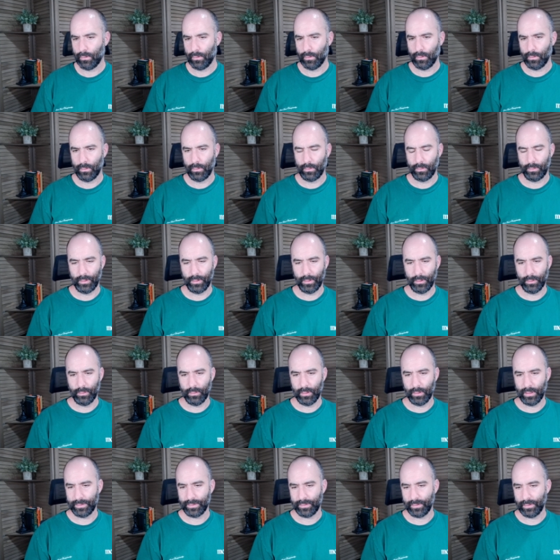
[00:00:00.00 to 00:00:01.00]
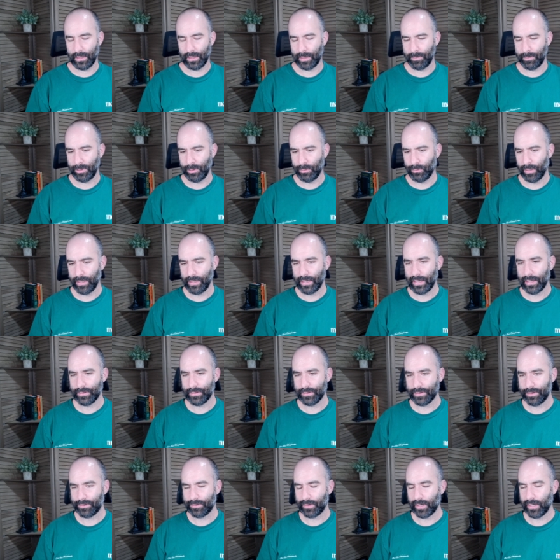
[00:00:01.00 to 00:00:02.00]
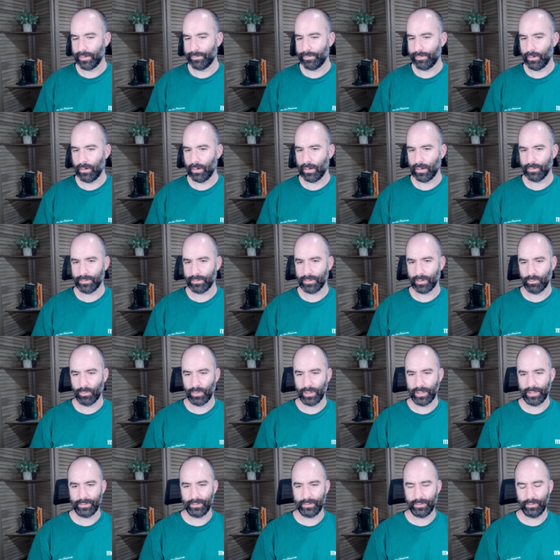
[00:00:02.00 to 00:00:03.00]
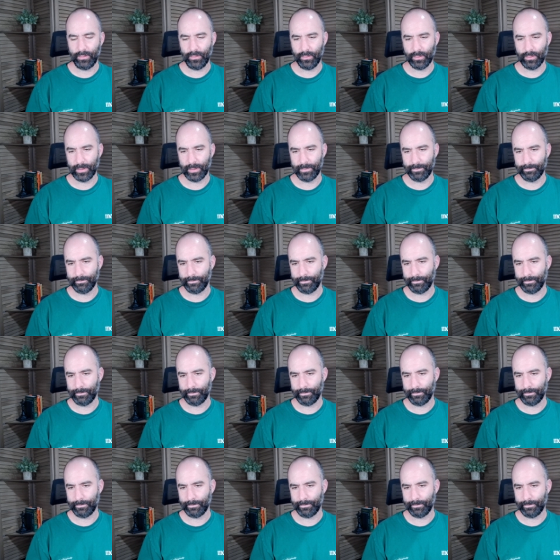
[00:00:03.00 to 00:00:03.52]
So let's see. I mean, white has to try to figure out some way to